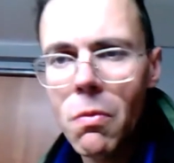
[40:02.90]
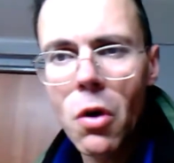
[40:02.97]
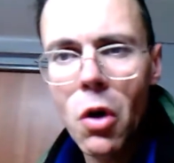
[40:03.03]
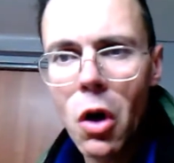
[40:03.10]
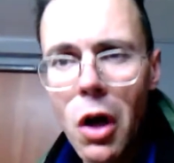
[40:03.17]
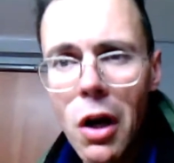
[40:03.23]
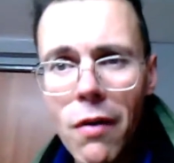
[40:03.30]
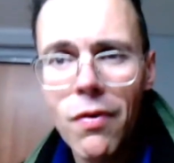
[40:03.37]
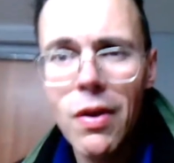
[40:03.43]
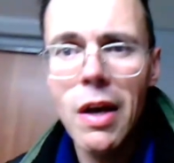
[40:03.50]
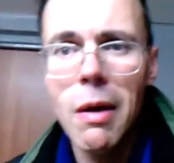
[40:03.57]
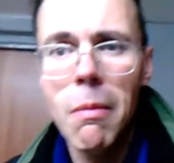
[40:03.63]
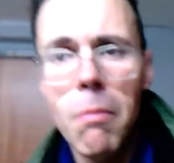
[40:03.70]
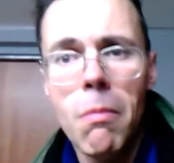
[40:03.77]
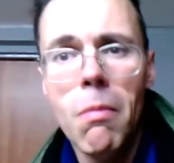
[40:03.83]
all of
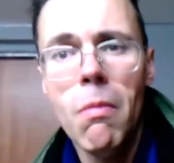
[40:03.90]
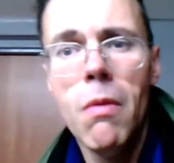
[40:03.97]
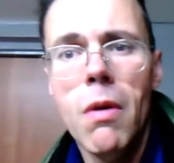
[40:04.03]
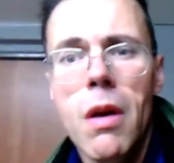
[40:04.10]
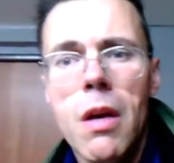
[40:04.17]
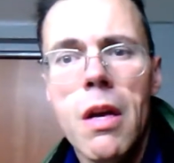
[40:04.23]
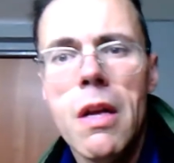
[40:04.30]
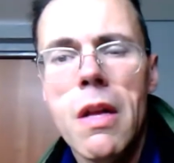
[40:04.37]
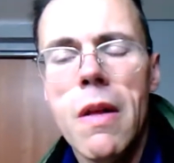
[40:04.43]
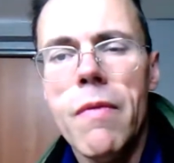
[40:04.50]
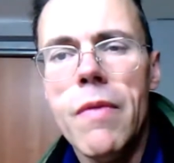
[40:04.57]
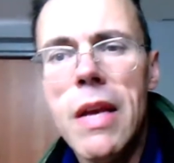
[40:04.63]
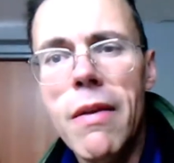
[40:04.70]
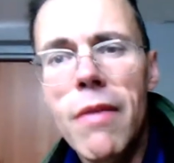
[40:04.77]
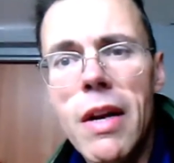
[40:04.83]
them,
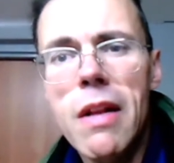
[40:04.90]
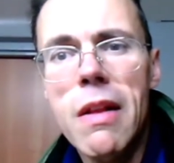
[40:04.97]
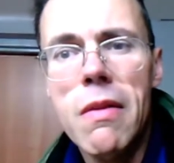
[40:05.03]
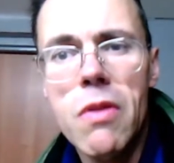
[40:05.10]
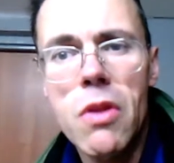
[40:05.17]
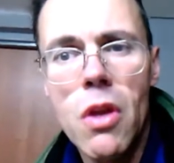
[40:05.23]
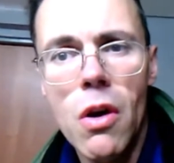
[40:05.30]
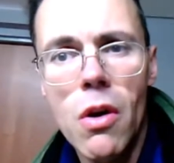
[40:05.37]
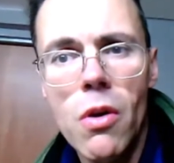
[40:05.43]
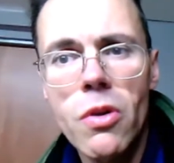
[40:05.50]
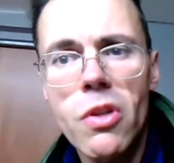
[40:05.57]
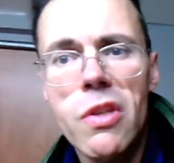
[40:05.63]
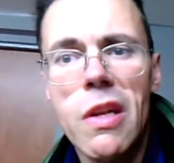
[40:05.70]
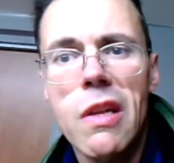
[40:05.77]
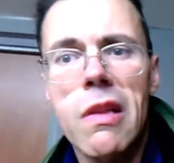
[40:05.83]
even
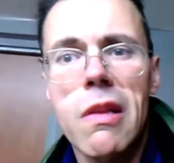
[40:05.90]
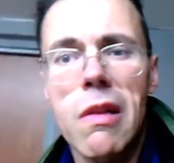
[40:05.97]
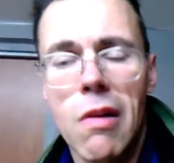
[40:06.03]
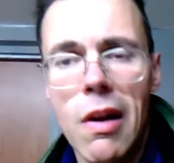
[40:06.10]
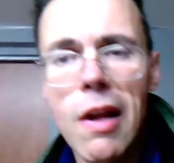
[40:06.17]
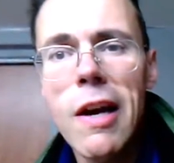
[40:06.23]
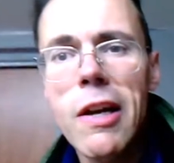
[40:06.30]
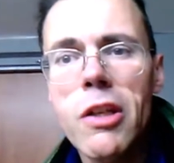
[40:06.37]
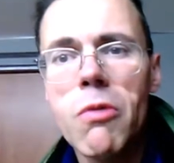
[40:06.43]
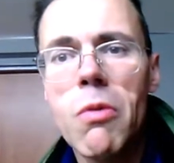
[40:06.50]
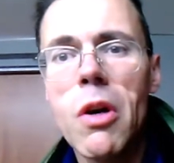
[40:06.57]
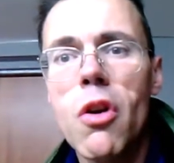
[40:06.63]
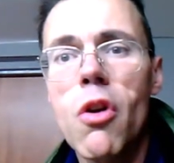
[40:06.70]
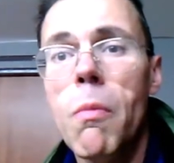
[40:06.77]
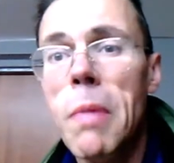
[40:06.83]
those that lives
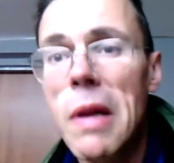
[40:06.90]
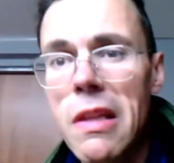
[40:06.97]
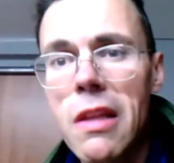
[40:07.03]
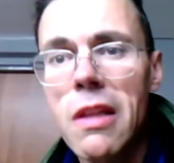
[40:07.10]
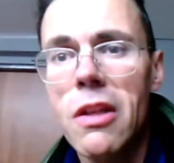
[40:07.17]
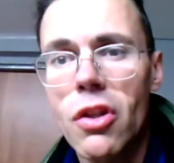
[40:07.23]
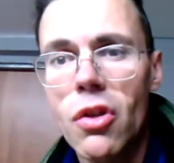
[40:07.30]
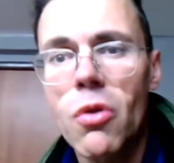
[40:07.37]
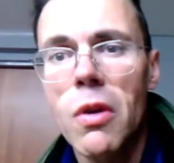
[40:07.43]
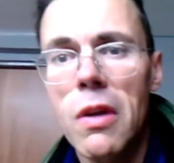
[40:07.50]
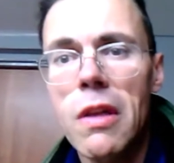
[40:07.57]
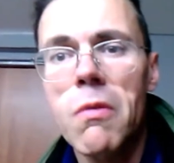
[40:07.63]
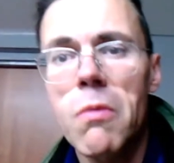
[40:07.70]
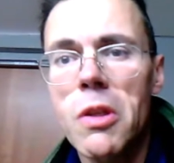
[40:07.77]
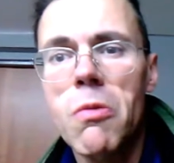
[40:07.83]
were completely destroyed,
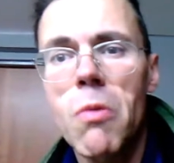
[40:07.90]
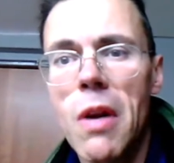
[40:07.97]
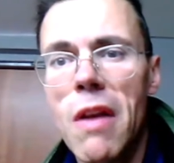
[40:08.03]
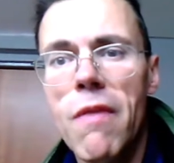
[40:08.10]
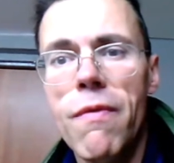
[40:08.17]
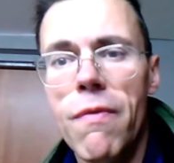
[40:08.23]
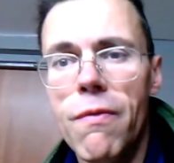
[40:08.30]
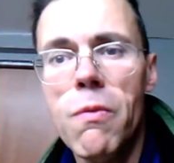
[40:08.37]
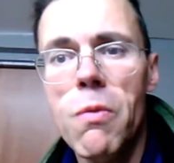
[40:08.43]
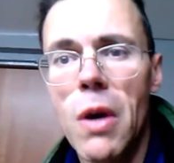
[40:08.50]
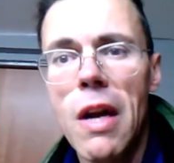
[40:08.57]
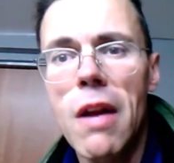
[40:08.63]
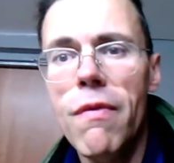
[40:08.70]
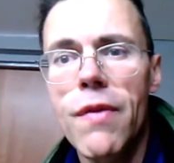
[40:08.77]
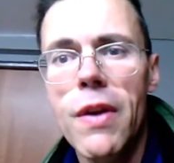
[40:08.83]
and was what I
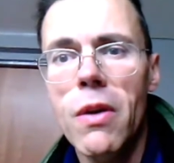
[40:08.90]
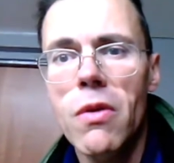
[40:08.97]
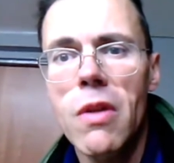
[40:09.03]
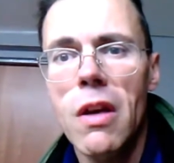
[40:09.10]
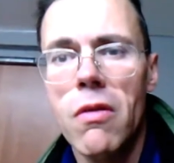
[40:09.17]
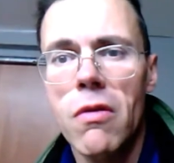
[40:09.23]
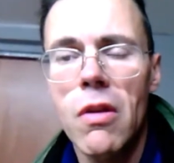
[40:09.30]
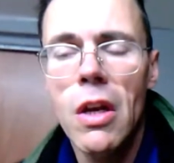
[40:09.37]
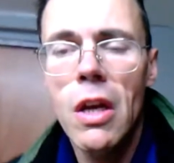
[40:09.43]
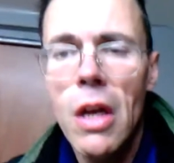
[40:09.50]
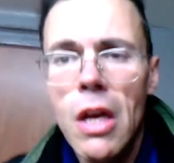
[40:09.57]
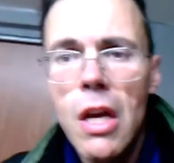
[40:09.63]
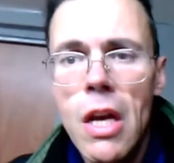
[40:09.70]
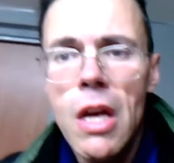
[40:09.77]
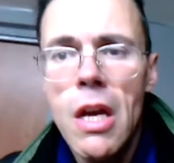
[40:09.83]
what I feel that
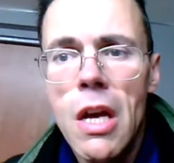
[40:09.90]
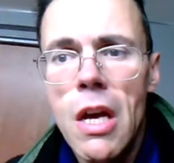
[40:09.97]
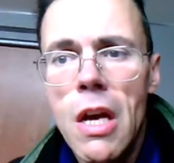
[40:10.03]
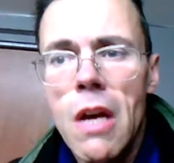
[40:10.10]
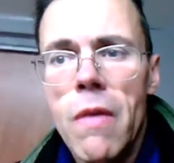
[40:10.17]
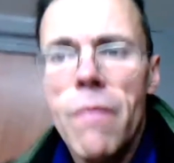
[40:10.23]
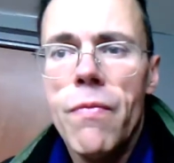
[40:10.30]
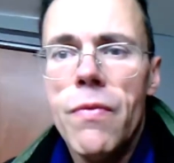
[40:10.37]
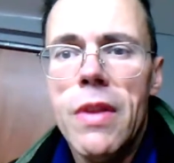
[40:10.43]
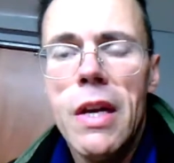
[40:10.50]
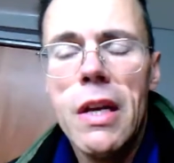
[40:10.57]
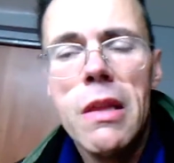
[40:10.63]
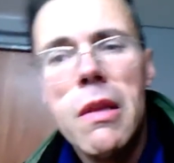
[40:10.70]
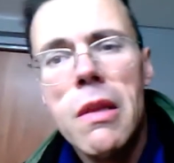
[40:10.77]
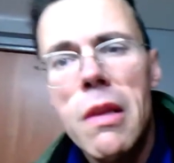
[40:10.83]

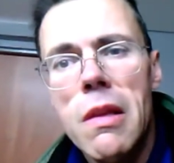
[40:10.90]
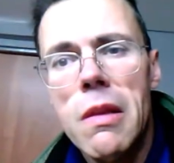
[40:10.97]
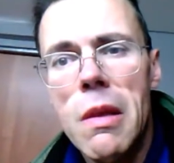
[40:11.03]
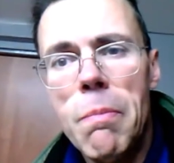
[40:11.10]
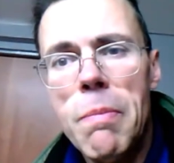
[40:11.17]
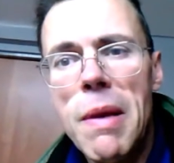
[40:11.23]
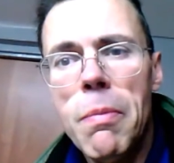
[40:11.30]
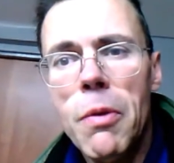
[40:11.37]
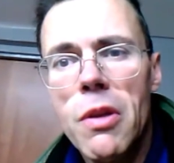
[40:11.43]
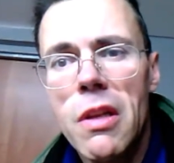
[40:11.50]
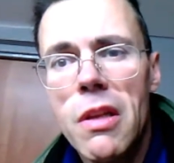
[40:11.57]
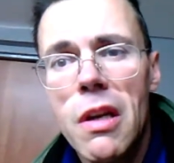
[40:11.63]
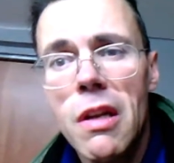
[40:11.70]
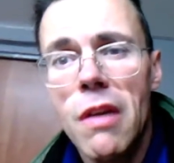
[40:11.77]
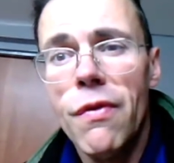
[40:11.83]
that the people
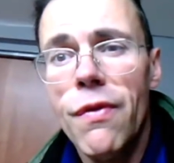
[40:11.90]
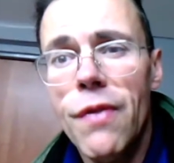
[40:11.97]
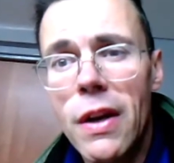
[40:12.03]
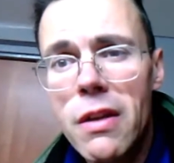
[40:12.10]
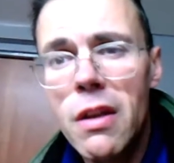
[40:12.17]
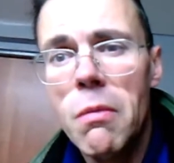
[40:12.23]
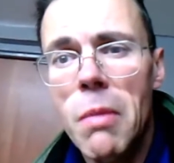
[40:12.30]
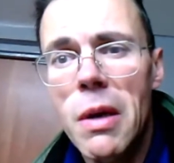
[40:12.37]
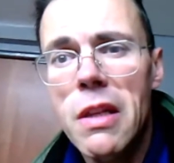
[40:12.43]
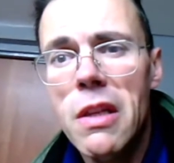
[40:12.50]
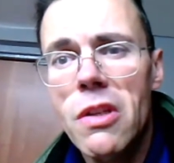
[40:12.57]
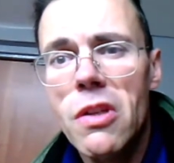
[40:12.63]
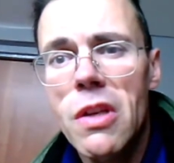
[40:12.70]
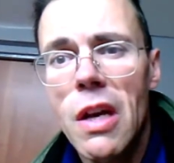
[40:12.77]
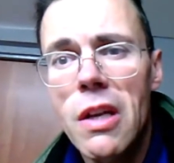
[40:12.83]
that got affected by
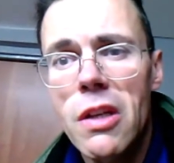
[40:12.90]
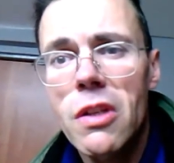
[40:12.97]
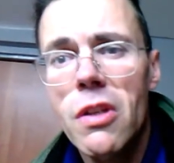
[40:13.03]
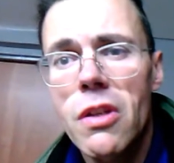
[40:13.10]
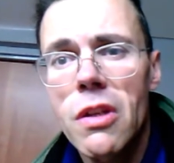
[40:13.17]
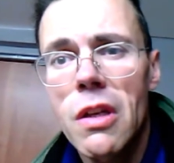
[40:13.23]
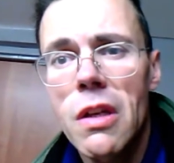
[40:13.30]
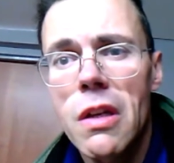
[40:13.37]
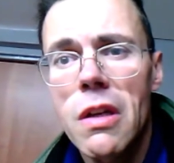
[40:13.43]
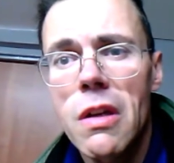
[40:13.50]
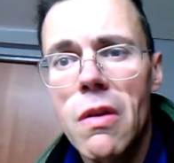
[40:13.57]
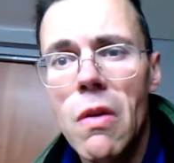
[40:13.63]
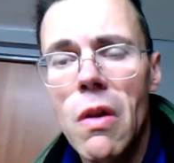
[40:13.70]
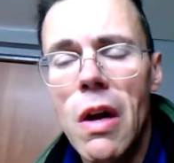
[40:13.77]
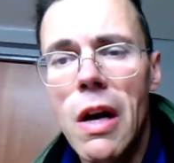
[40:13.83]
this case,
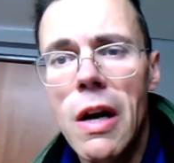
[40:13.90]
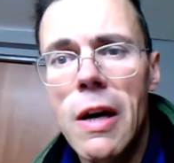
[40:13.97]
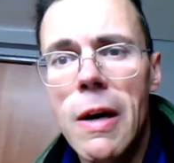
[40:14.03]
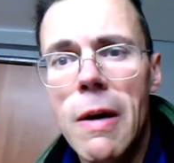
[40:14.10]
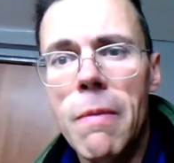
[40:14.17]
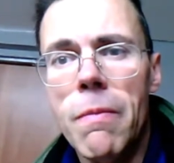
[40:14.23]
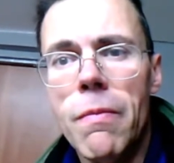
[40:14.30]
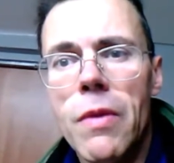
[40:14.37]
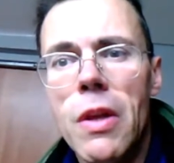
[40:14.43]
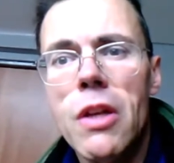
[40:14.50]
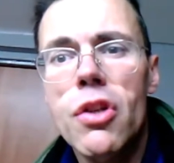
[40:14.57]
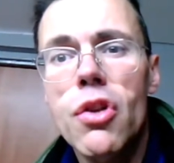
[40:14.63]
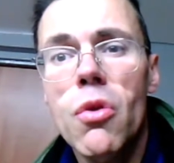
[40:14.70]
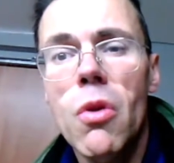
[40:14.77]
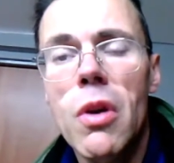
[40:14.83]
um, they
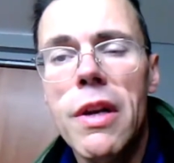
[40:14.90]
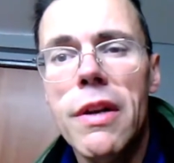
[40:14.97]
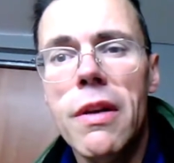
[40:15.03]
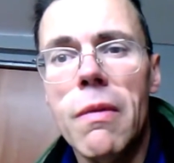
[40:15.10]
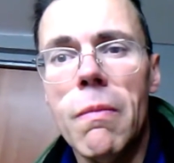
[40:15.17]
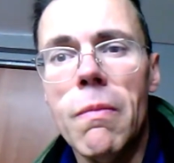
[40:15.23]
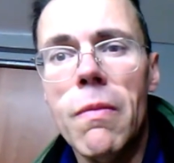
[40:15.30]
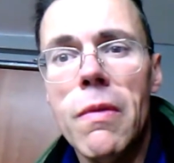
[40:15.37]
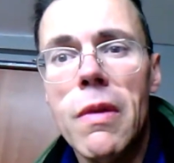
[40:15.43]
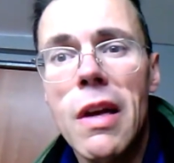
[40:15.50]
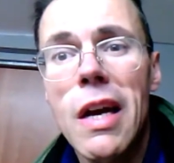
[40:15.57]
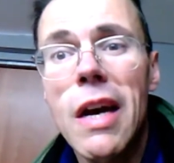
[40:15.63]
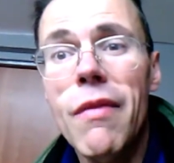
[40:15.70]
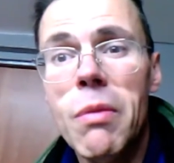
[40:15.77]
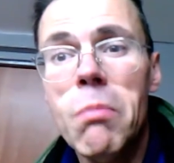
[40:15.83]
truly
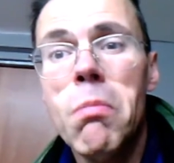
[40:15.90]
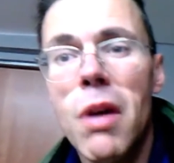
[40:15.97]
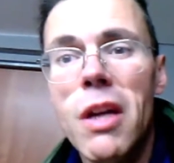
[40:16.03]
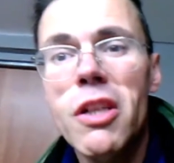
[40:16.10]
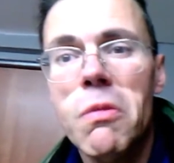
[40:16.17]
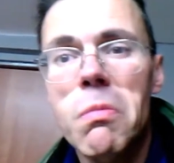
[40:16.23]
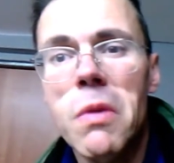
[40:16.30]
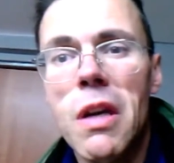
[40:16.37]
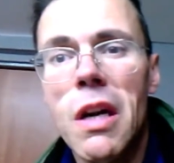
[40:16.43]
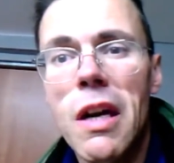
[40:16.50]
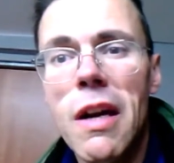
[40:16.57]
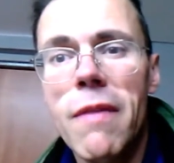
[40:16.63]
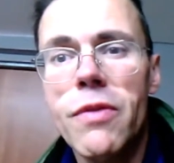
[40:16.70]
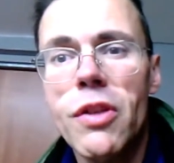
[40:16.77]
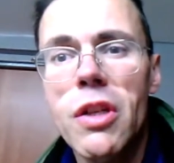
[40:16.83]
have embraced me. I
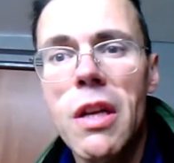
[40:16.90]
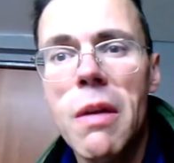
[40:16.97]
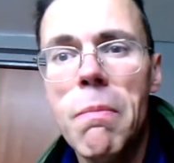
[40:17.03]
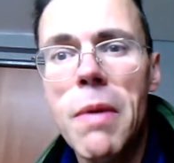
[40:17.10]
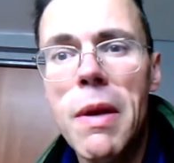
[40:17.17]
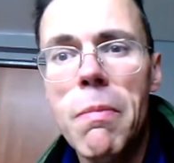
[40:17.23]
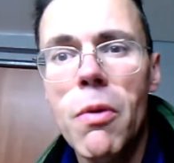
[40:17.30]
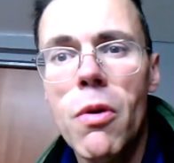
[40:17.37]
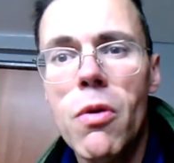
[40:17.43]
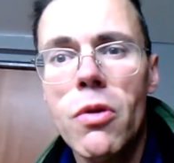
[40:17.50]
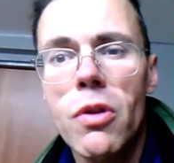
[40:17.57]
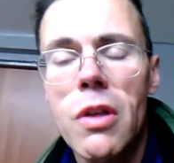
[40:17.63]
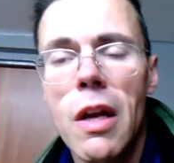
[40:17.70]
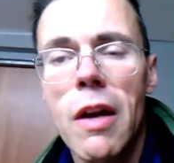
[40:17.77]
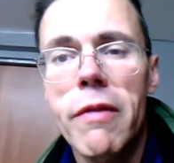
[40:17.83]
have seen people
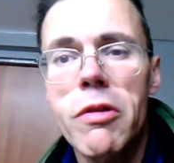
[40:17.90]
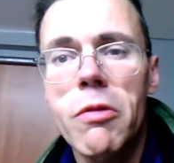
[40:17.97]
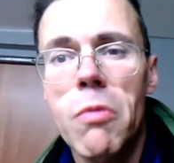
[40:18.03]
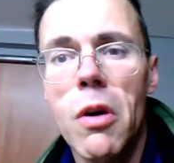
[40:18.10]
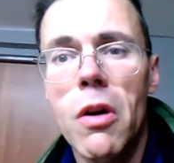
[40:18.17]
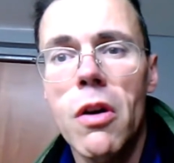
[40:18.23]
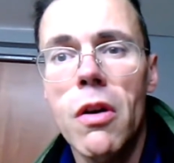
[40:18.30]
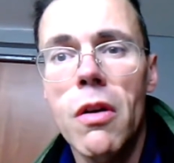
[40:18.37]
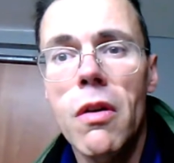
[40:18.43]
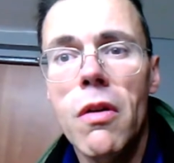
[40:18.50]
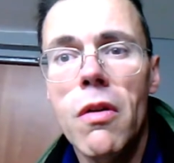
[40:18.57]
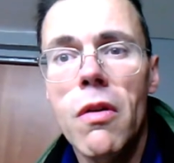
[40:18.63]
whose lives were